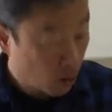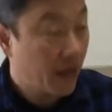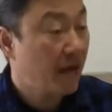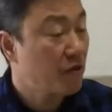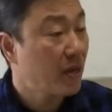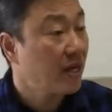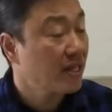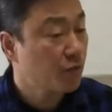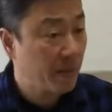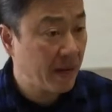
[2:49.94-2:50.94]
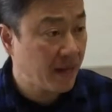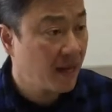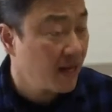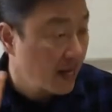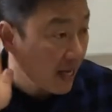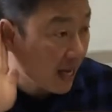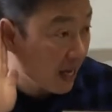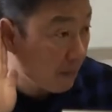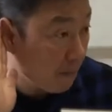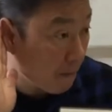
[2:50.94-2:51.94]
Okay, everyone, let's repeat that.
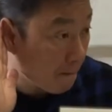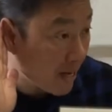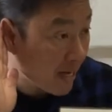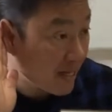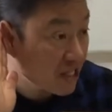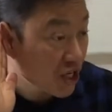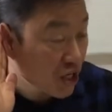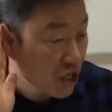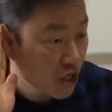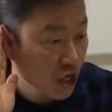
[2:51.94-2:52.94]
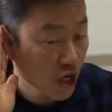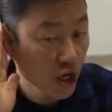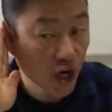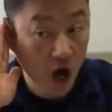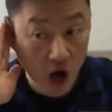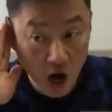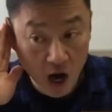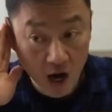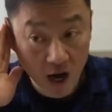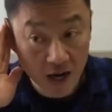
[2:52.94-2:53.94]
It means turn
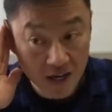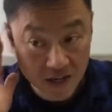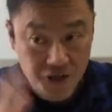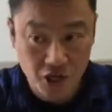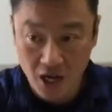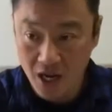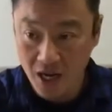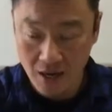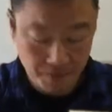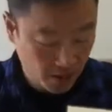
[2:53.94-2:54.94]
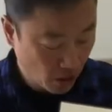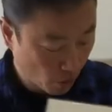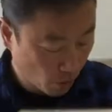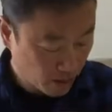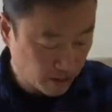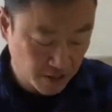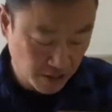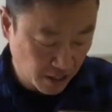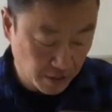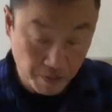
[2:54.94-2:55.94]
on. Good job. What
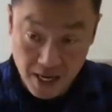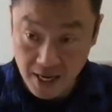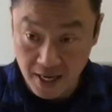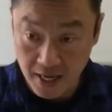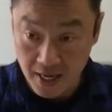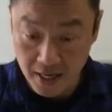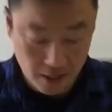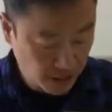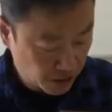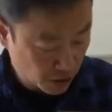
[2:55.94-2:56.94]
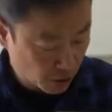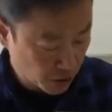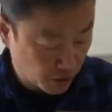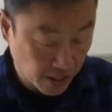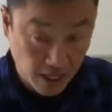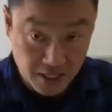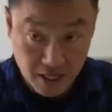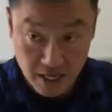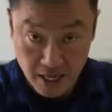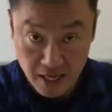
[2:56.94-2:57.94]
does this mean? This is also in
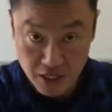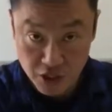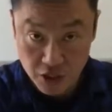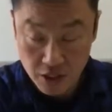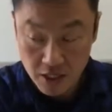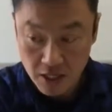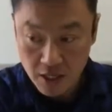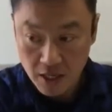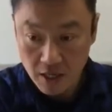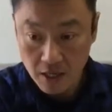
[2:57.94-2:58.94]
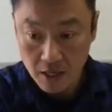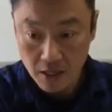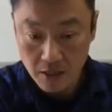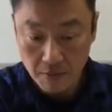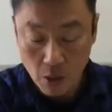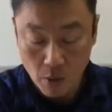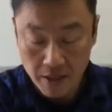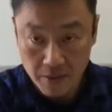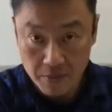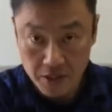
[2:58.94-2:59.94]
katakana English. Um, I
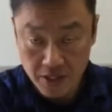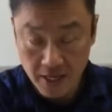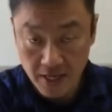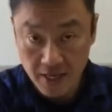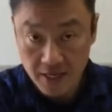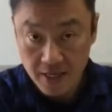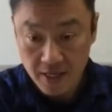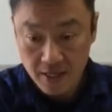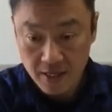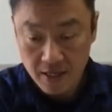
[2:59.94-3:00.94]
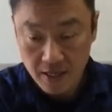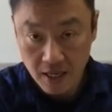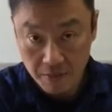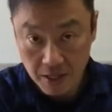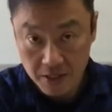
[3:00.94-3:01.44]
want them to say, it